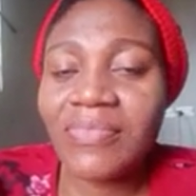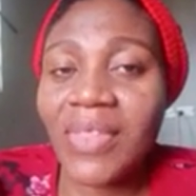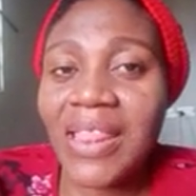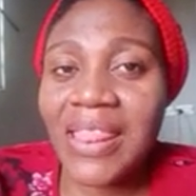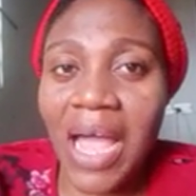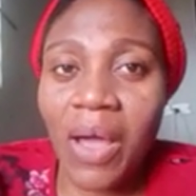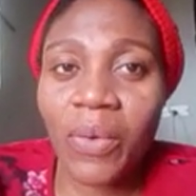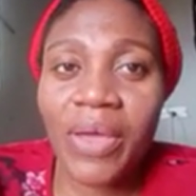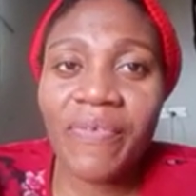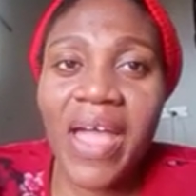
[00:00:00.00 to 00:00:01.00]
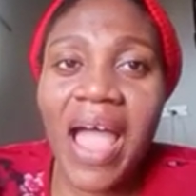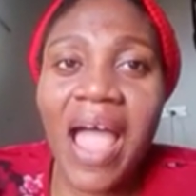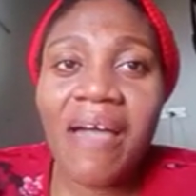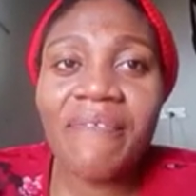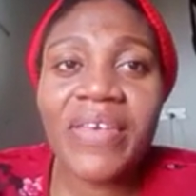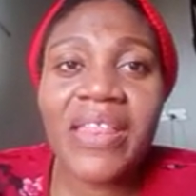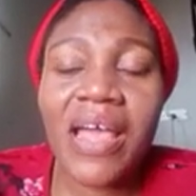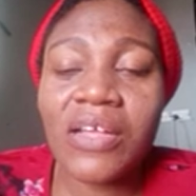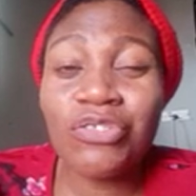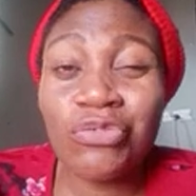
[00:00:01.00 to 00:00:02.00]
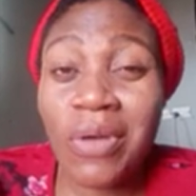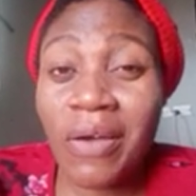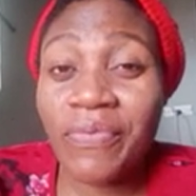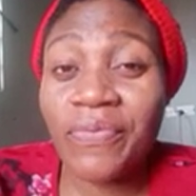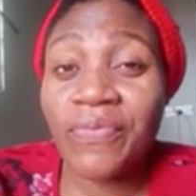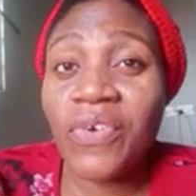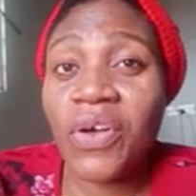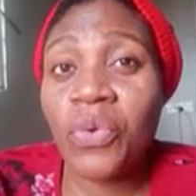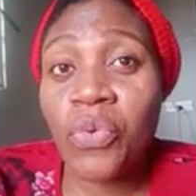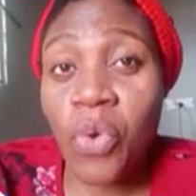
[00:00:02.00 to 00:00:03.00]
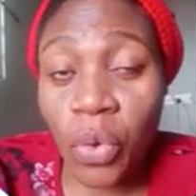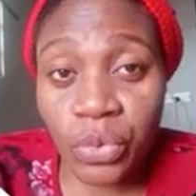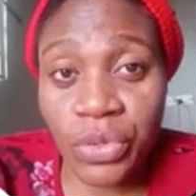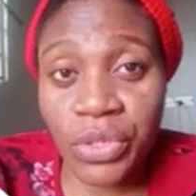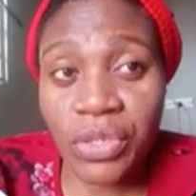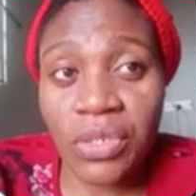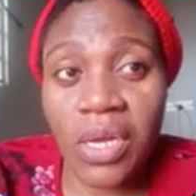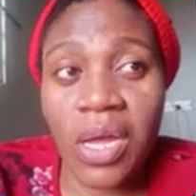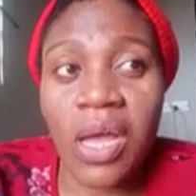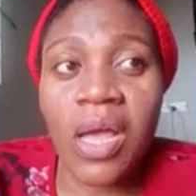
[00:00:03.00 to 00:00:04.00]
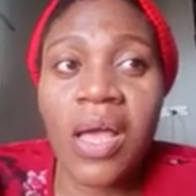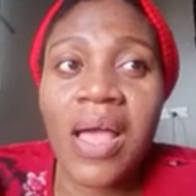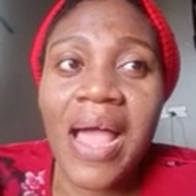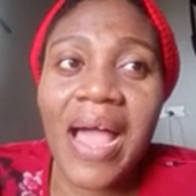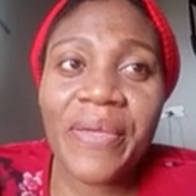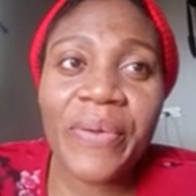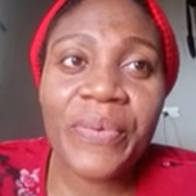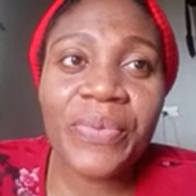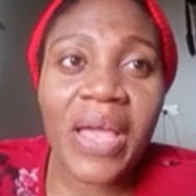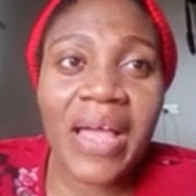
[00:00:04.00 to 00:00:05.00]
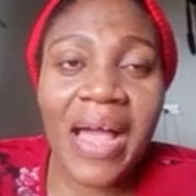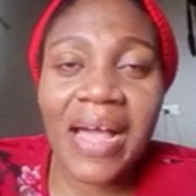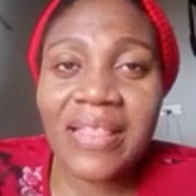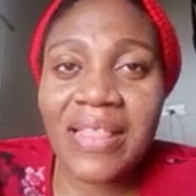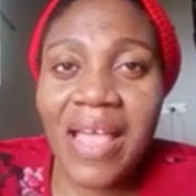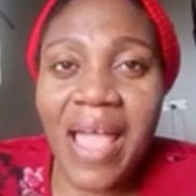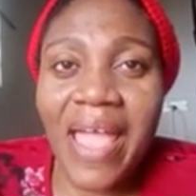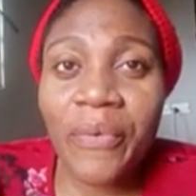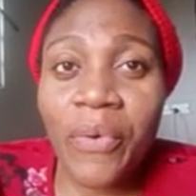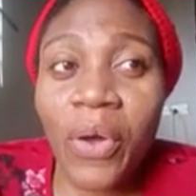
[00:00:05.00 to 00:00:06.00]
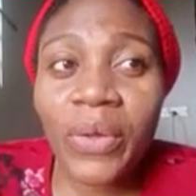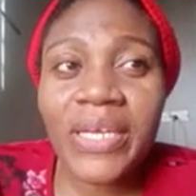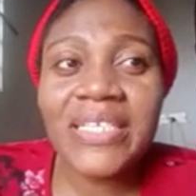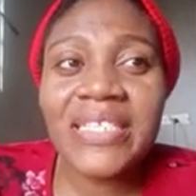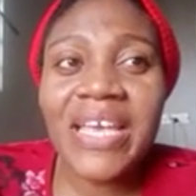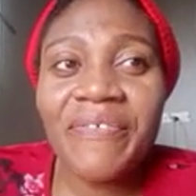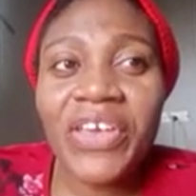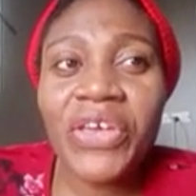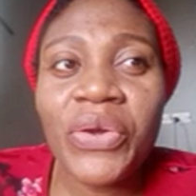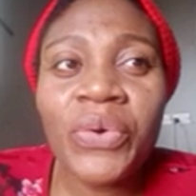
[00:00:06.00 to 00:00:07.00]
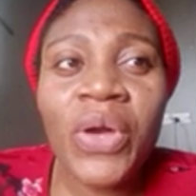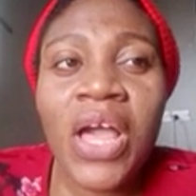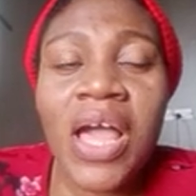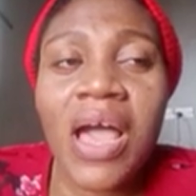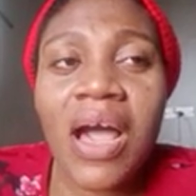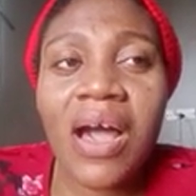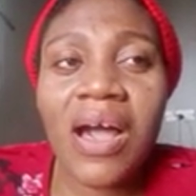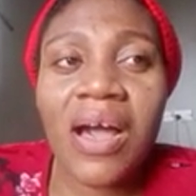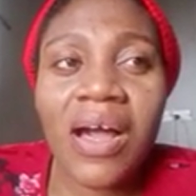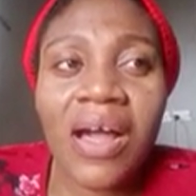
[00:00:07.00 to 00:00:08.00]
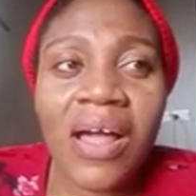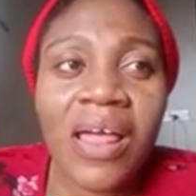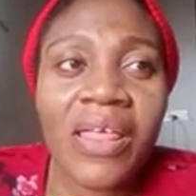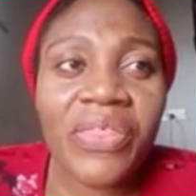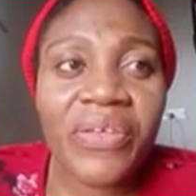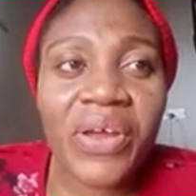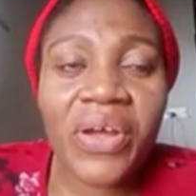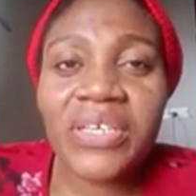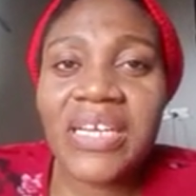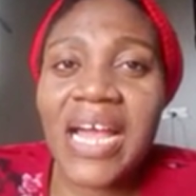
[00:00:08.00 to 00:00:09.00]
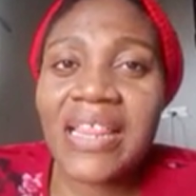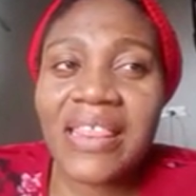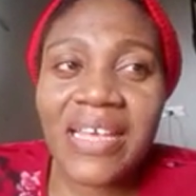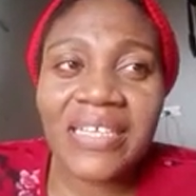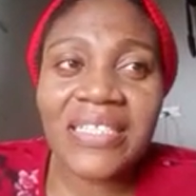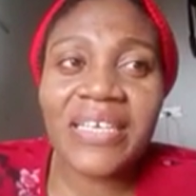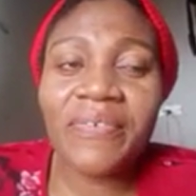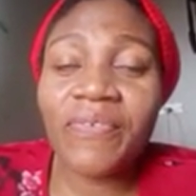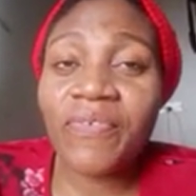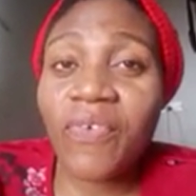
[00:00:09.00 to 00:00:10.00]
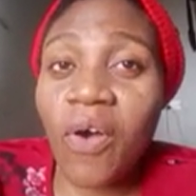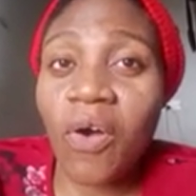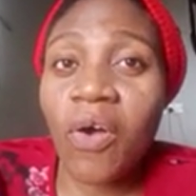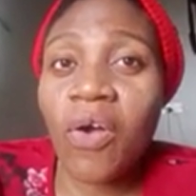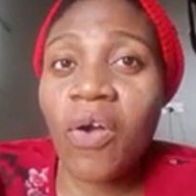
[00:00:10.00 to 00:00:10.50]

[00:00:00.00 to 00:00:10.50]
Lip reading: now if you're having the 12 rows and a row is giving you 334